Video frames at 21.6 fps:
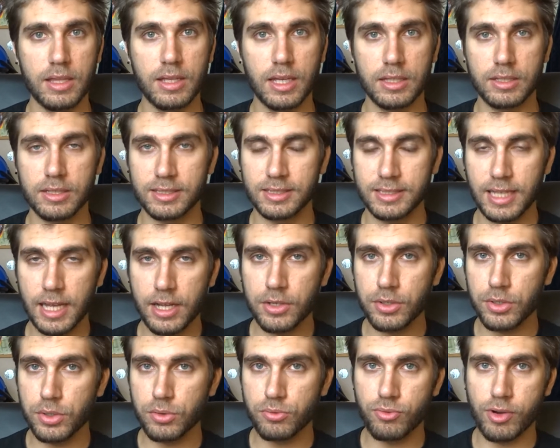The
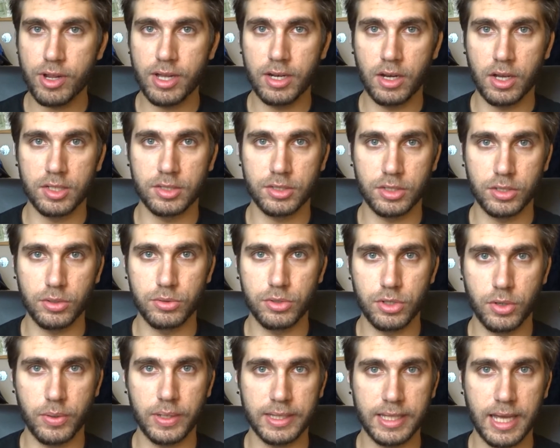second you realise that you're
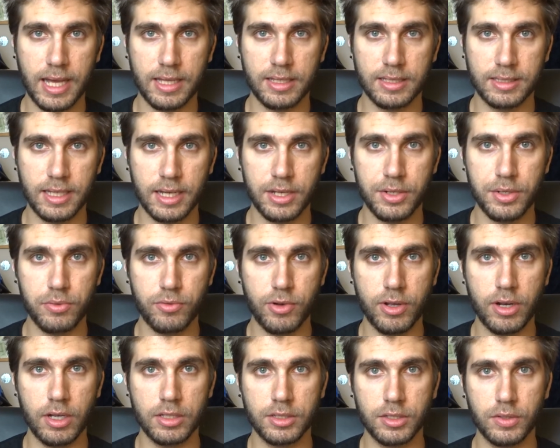doing that, the second you
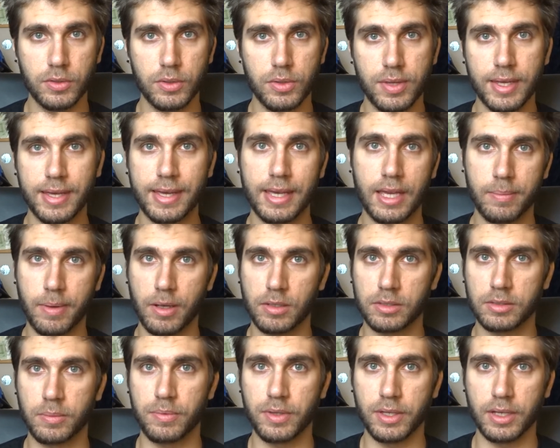realise that you're thinking
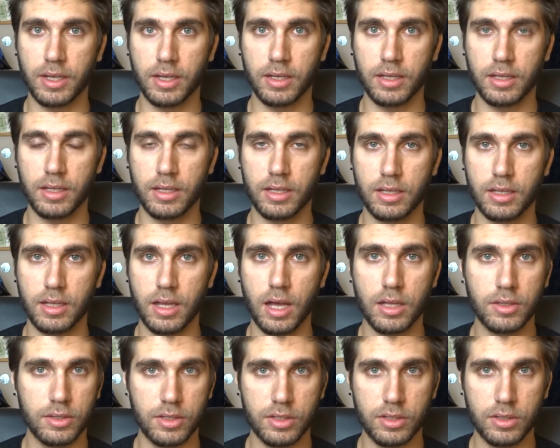about something
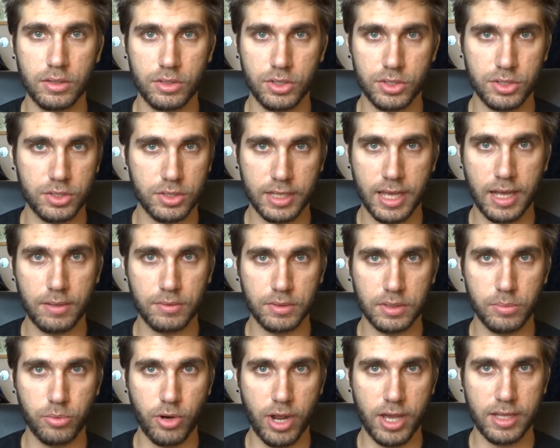other than just
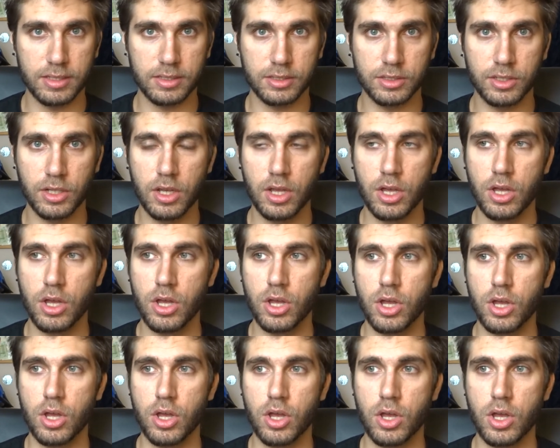counting the breaths,
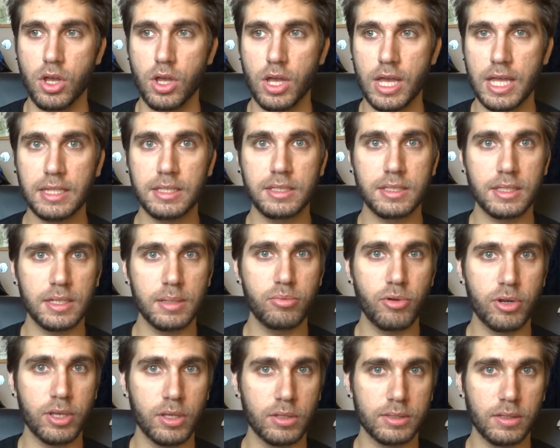instantly
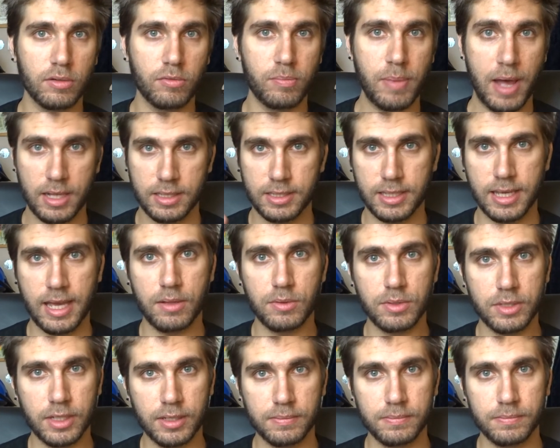bring yourself back to
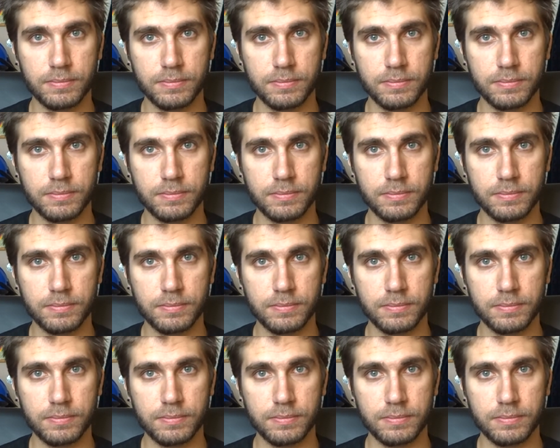counting